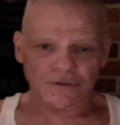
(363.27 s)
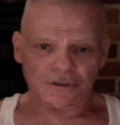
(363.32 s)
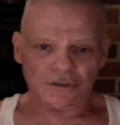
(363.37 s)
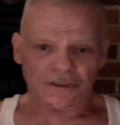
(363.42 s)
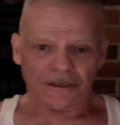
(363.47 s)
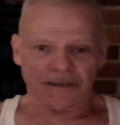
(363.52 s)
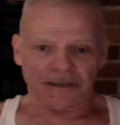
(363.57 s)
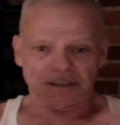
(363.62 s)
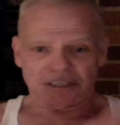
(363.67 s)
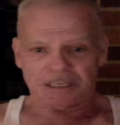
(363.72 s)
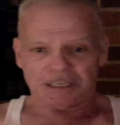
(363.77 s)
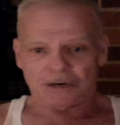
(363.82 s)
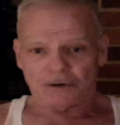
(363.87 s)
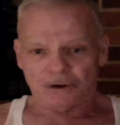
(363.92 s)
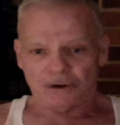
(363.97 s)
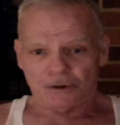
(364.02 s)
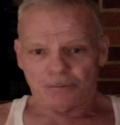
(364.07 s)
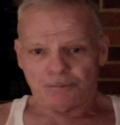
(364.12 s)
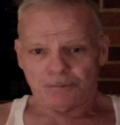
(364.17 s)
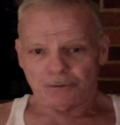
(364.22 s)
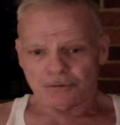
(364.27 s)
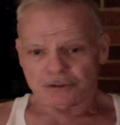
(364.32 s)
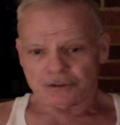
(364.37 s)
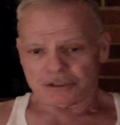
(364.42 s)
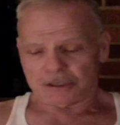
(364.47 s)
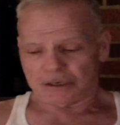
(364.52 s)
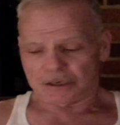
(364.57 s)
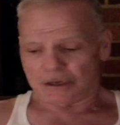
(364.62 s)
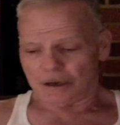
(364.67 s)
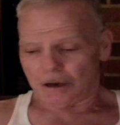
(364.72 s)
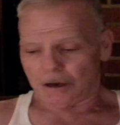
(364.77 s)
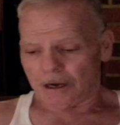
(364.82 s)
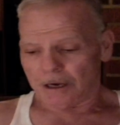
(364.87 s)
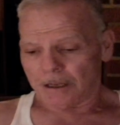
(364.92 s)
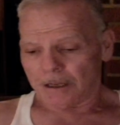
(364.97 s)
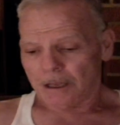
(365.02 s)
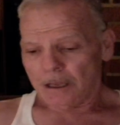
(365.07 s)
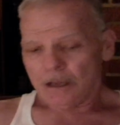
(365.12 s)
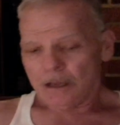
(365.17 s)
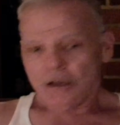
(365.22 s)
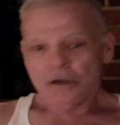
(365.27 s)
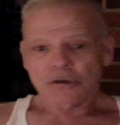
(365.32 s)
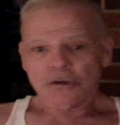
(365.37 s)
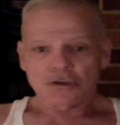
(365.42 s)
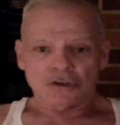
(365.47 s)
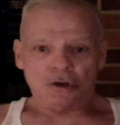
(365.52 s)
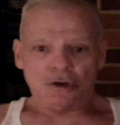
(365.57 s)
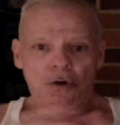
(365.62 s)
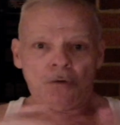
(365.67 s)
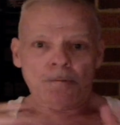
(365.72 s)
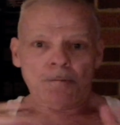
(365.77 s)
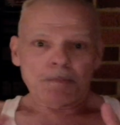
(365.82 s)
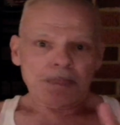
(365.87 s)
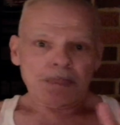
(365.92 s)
stereo bullshit talk. So